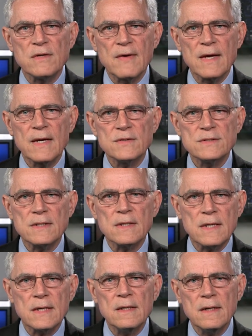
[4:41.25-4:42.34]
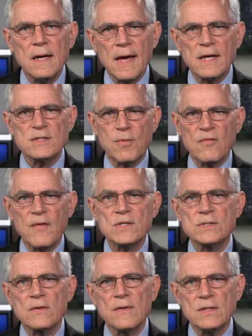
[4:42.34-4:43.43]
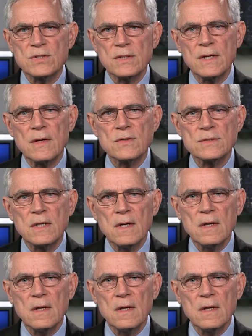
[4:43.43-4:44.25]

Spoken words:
of ASCE and as professional engineers